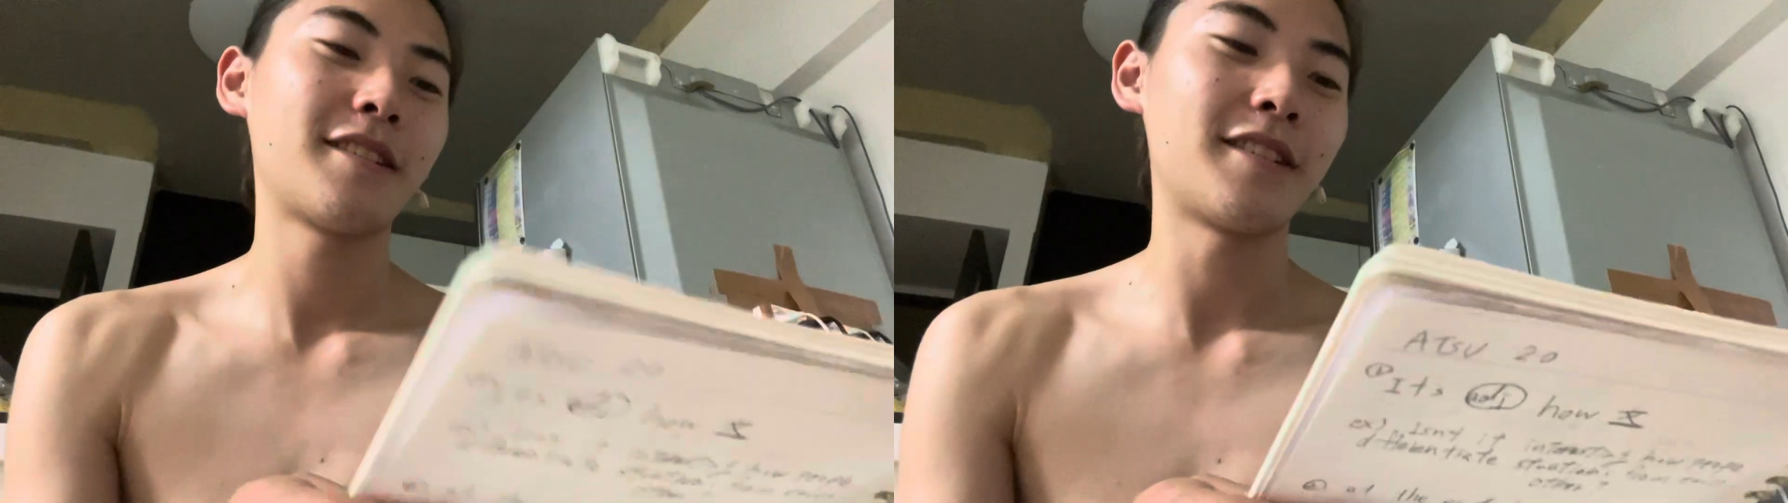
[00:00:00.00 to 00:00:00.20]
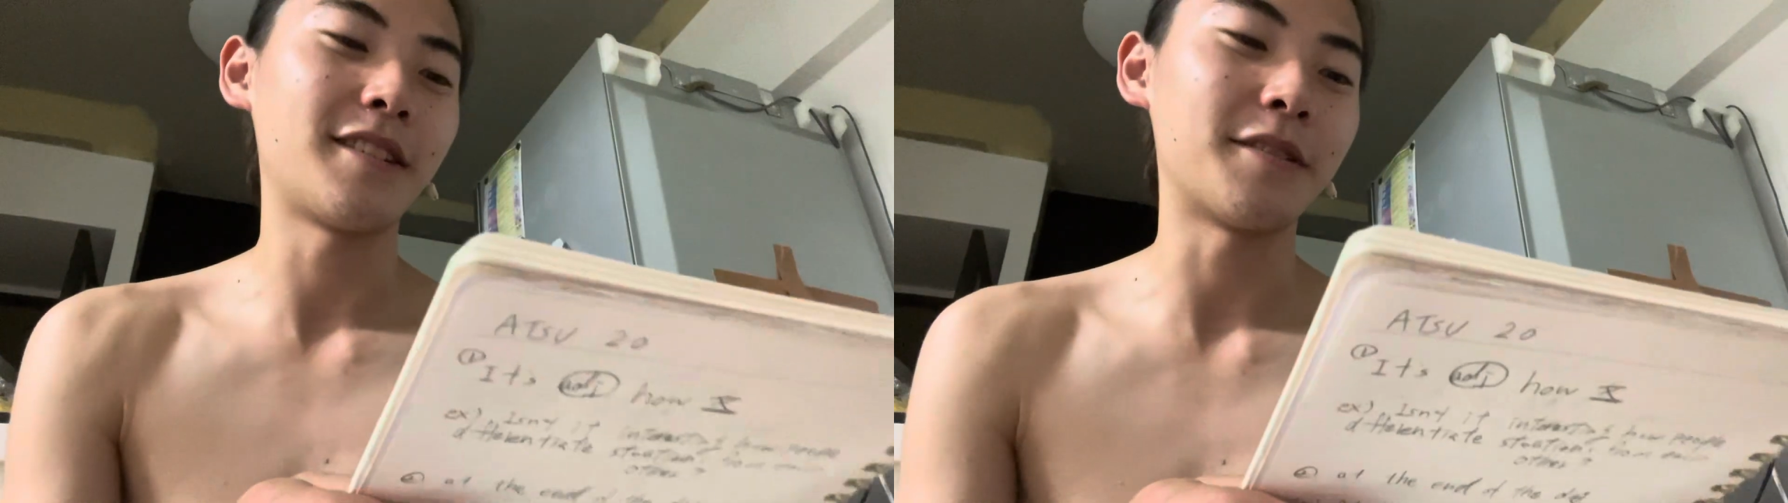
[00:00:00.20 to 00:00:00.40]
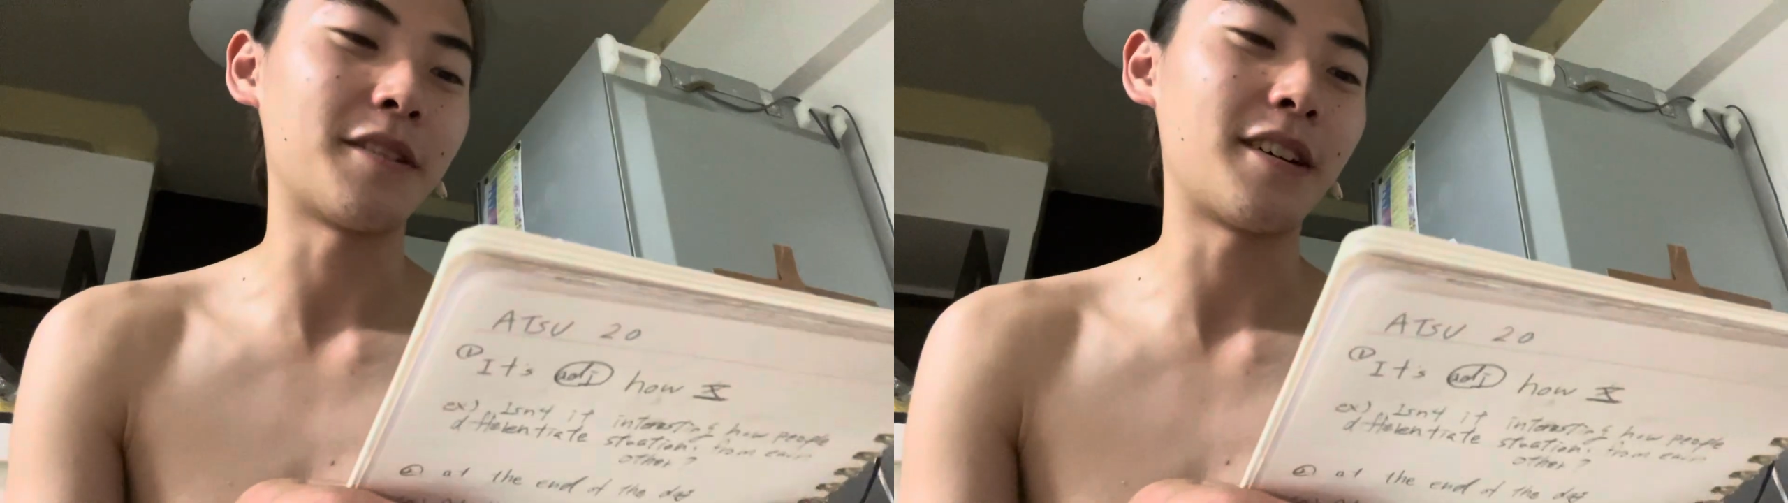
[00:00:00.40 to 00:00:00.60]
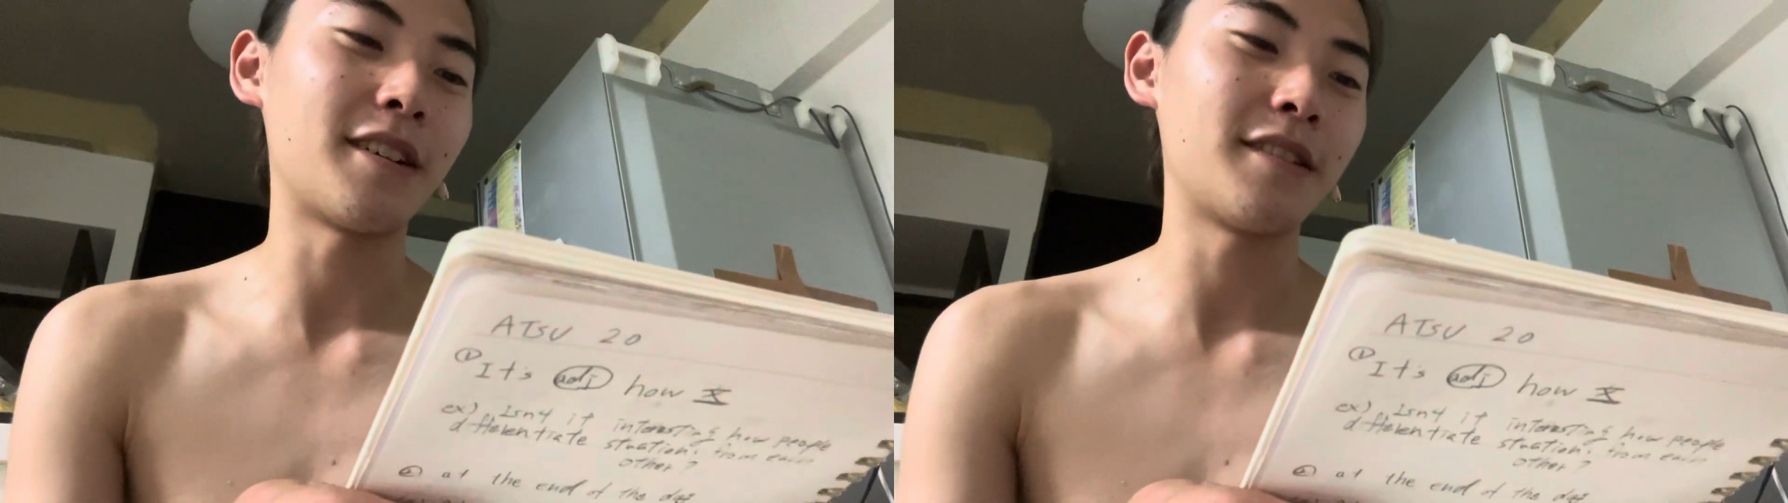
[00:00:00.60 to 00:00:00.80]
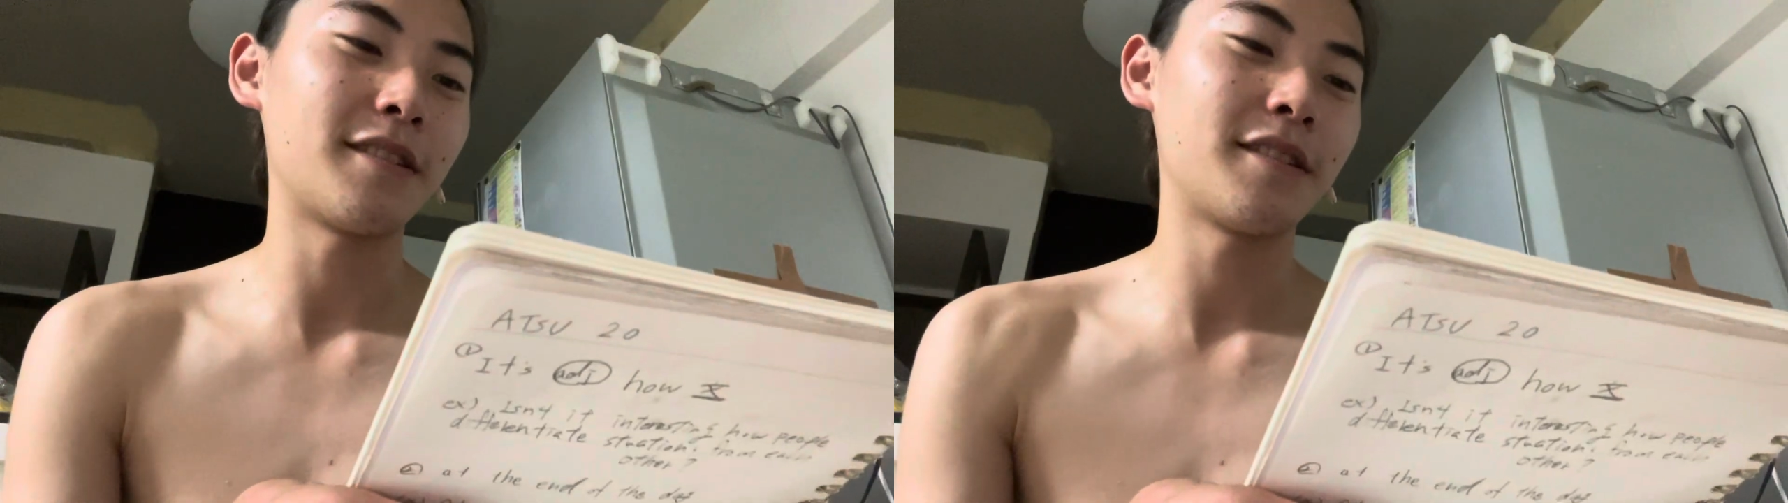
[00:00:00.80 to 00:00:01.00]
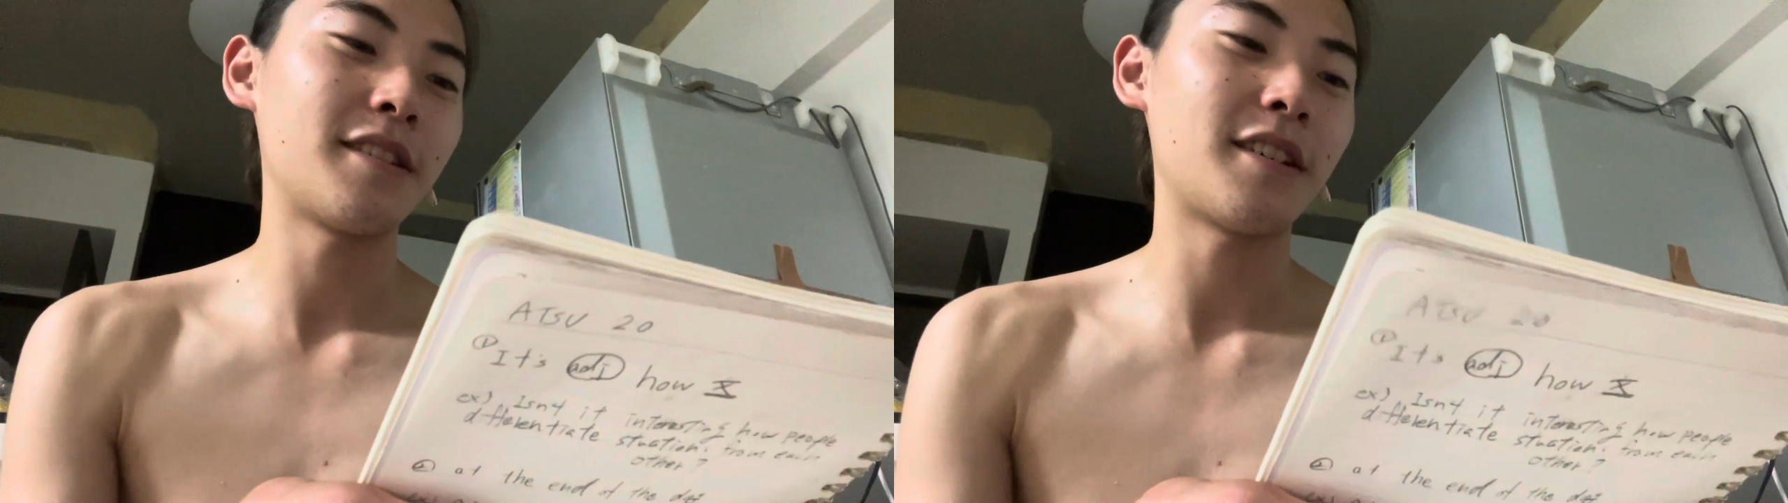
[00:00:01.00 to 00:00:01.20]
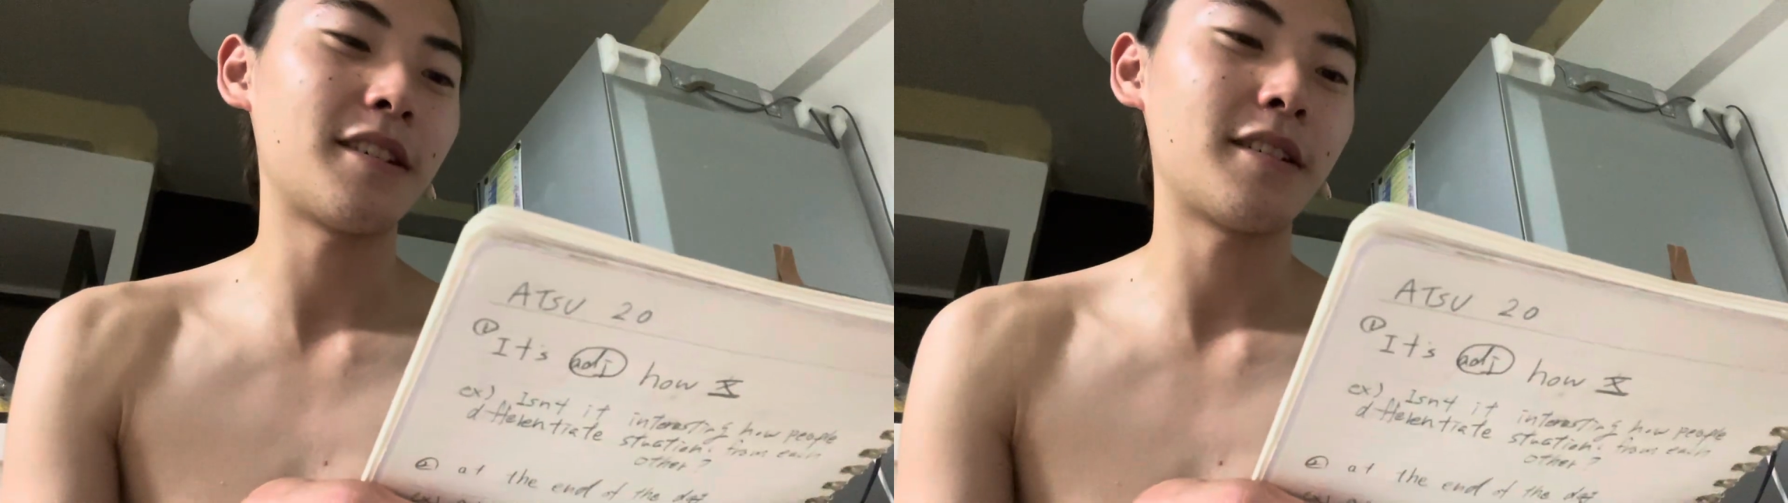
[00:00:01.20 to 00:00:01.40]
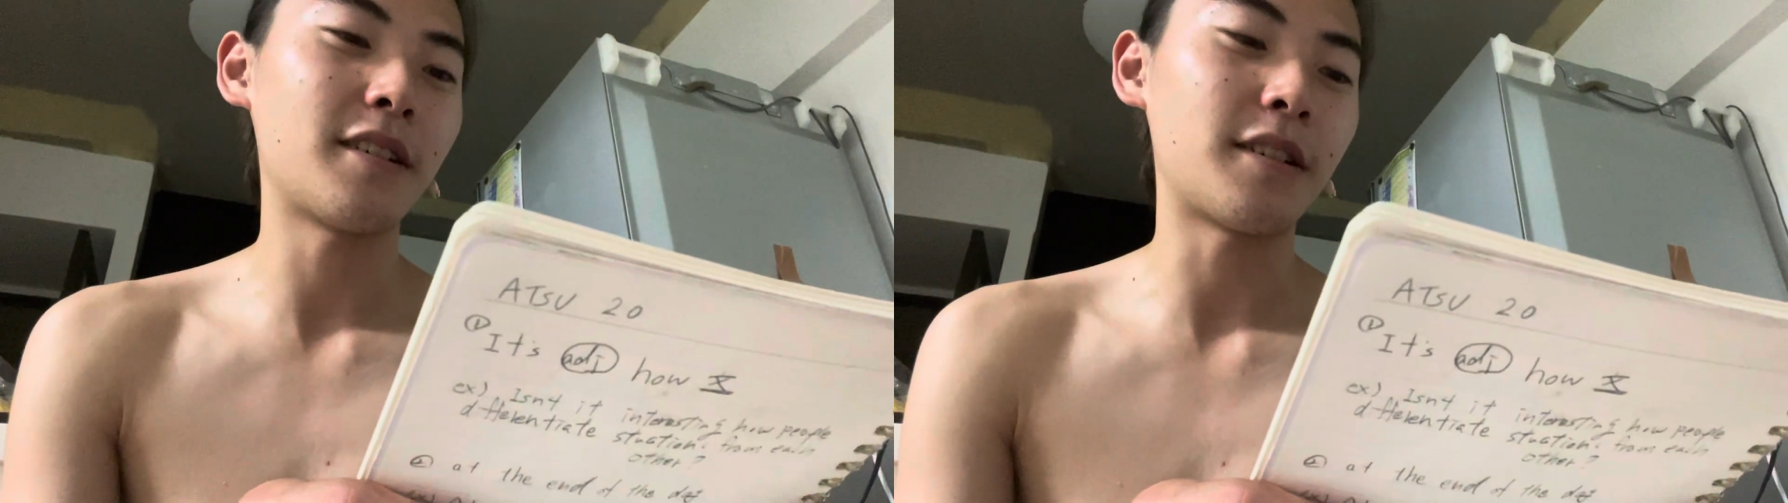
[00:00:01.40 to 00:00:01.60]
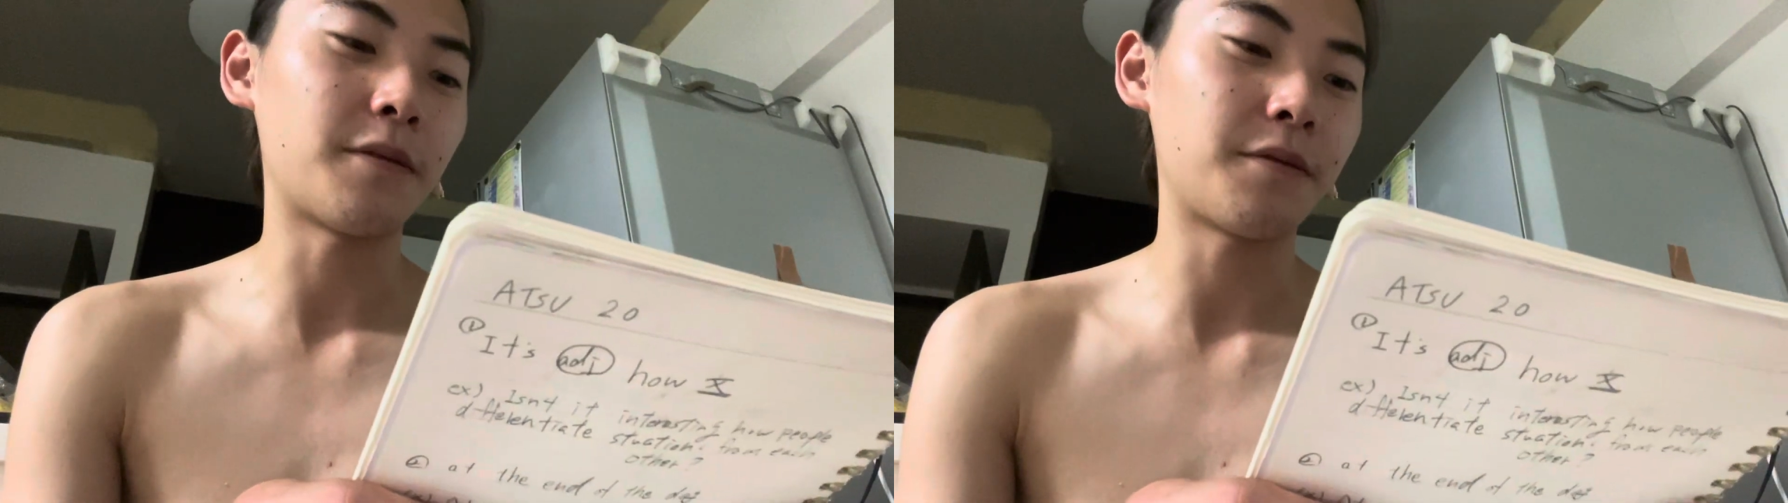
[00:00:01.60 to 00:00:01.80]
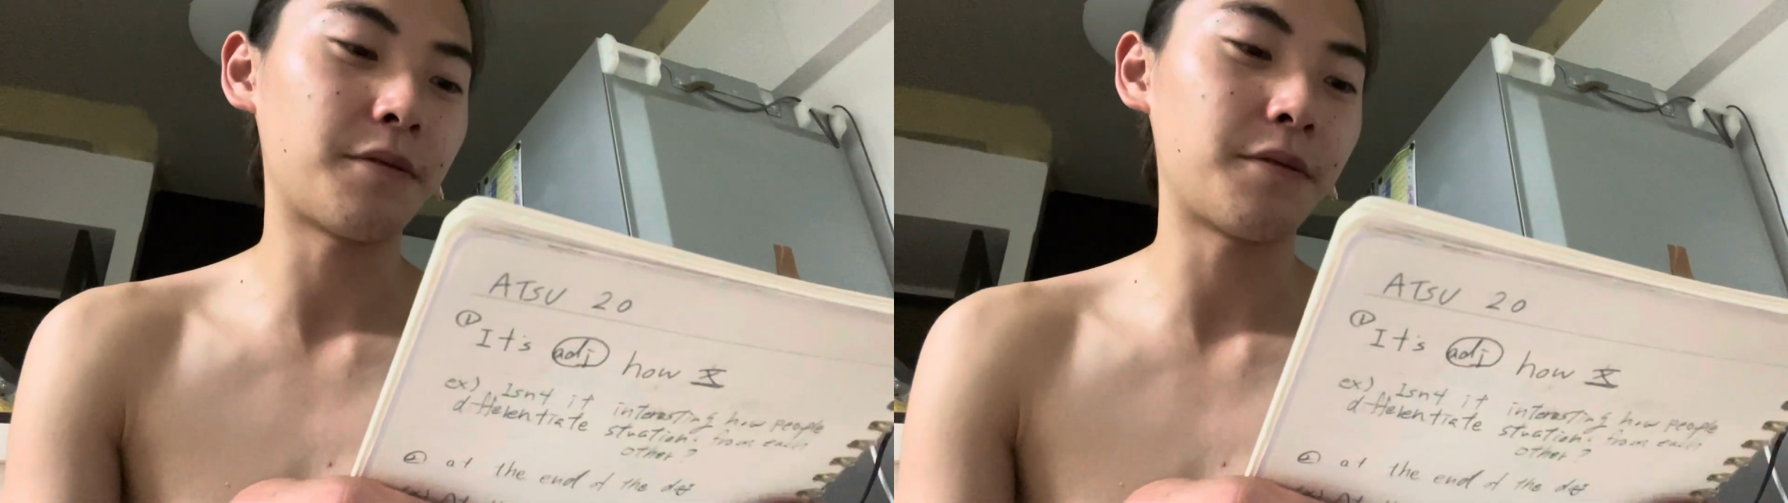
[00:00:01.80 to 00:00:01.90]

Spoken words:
Yeah. Our